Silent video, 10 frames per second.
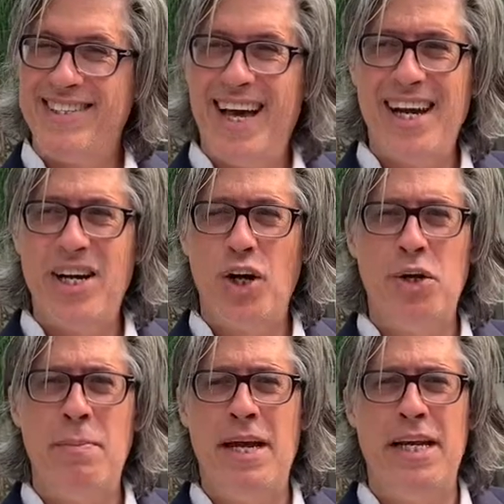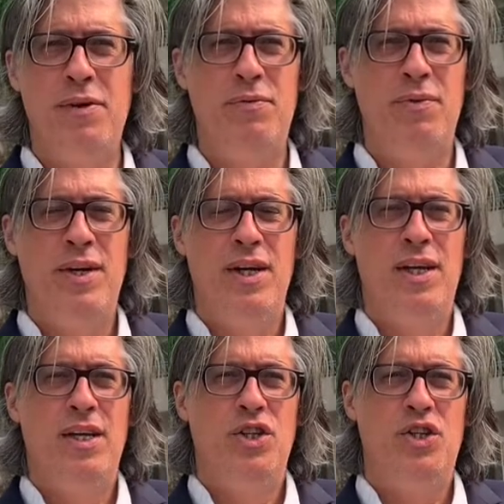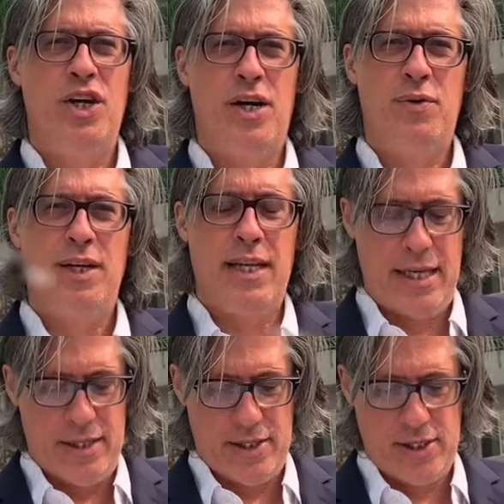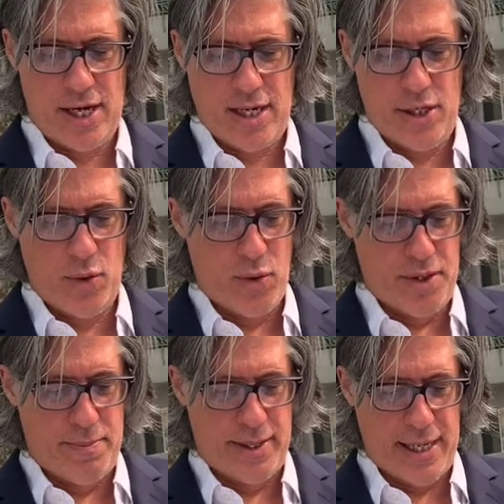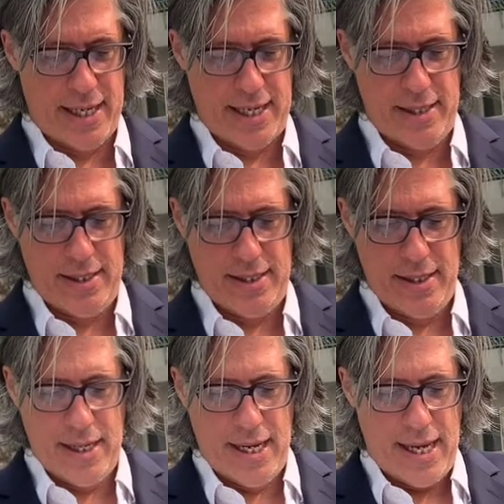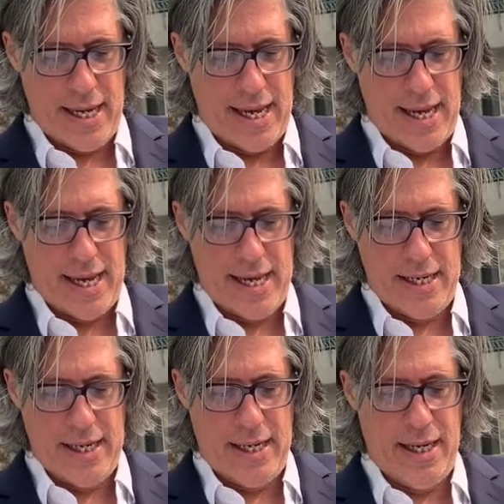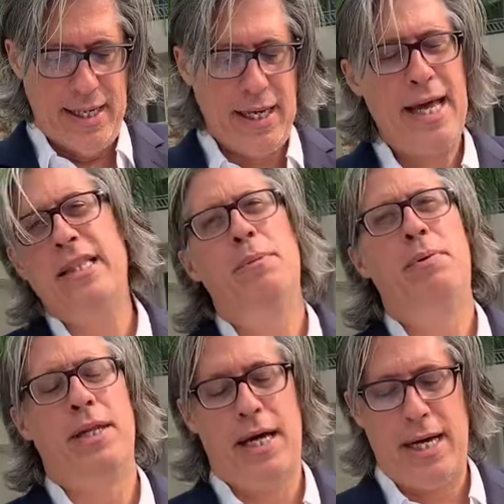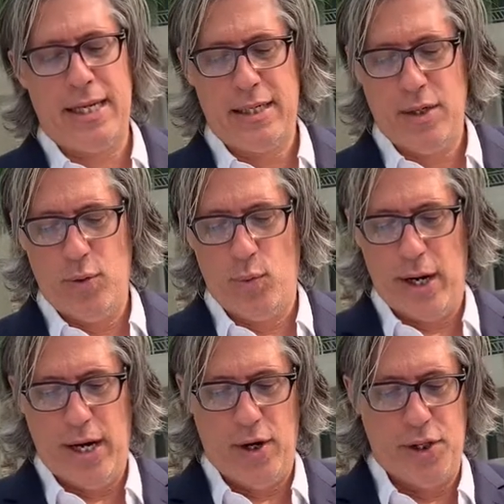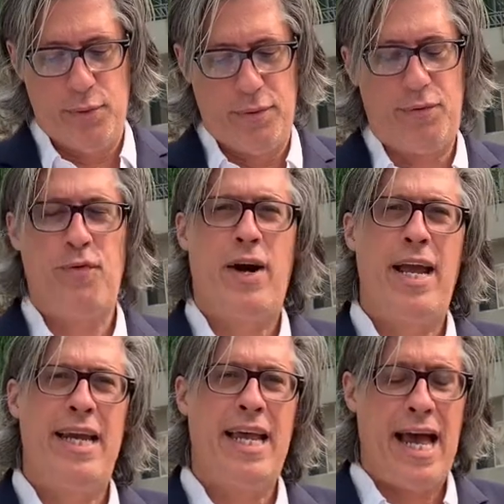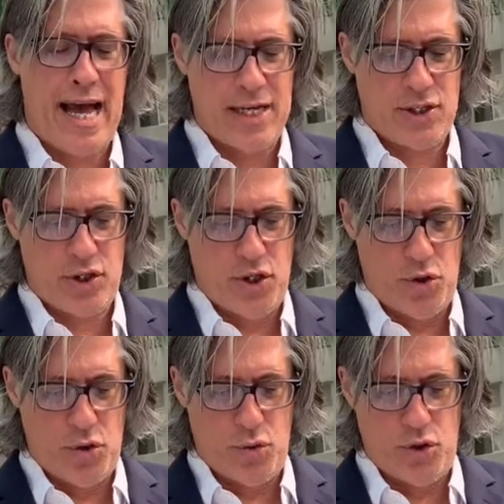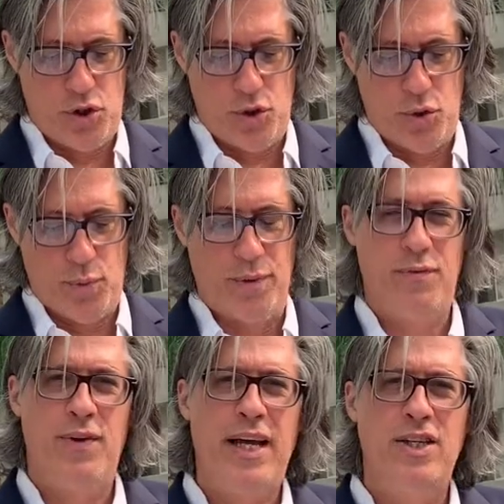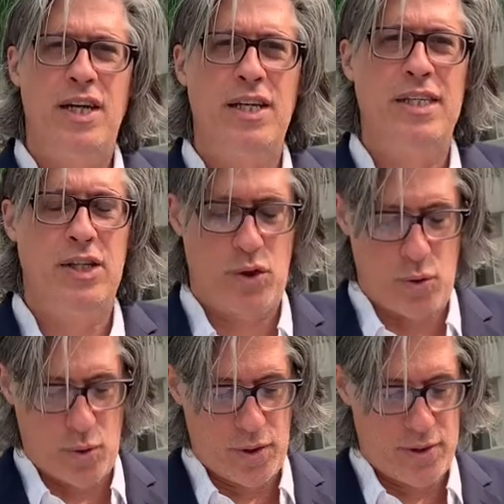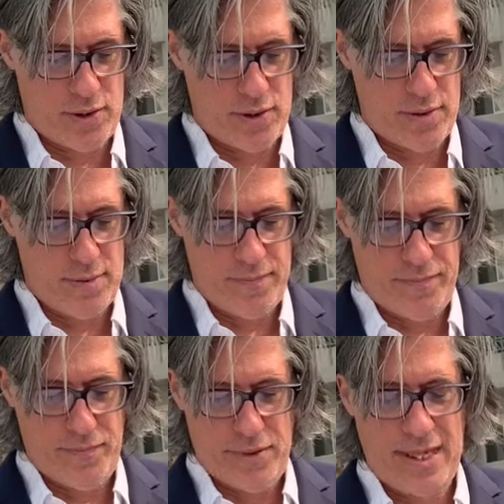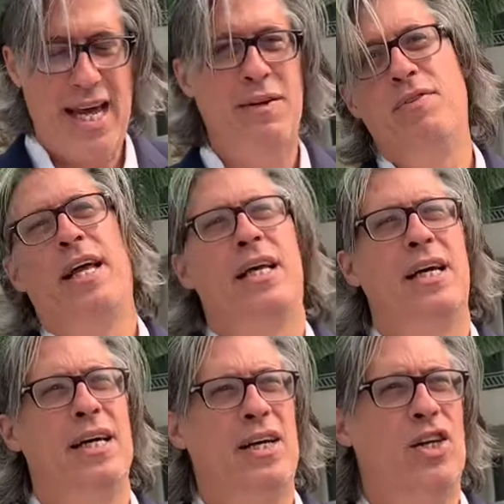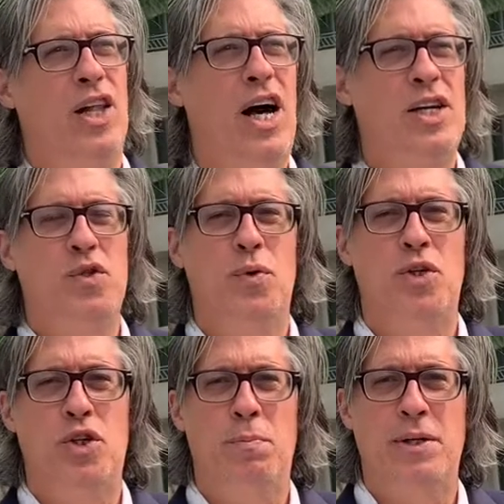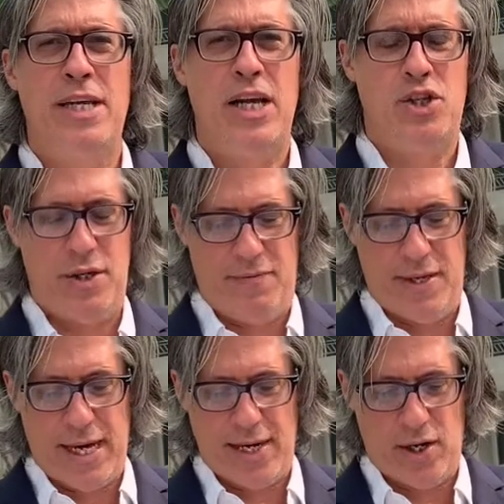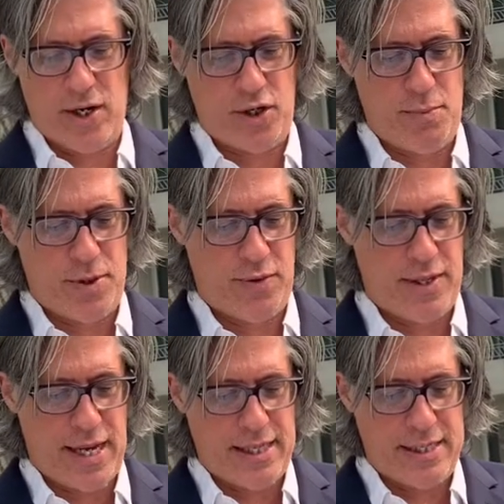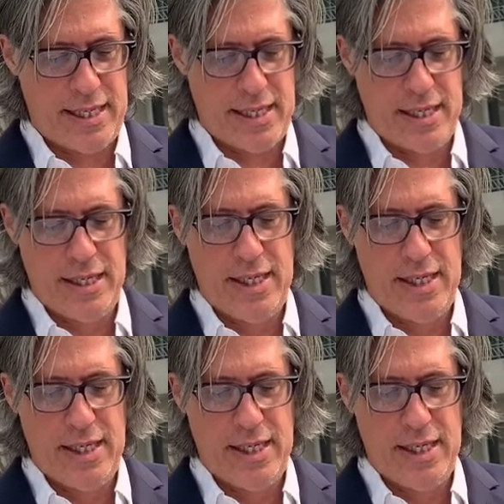not an argumentative genre like the sonnet or the ballade. And unlike the ballade, where the refrain asks you to reflect on a discourse, kind of like a gloss or interpretation of the argument or the idea,